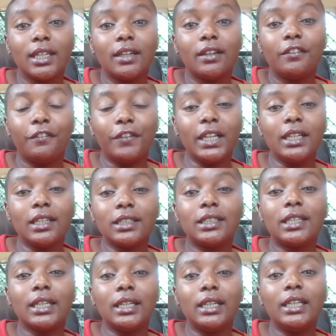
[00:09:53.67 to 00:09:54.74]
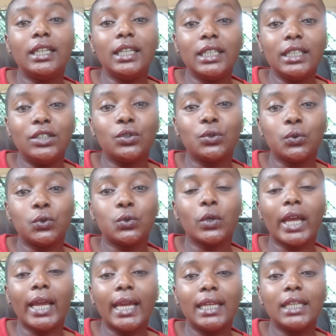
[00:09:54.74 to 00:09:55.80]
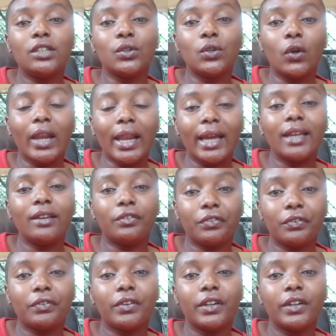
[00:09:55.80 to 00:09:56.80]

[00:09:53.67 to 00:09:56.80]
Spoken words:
Feelings can lead you to end your life.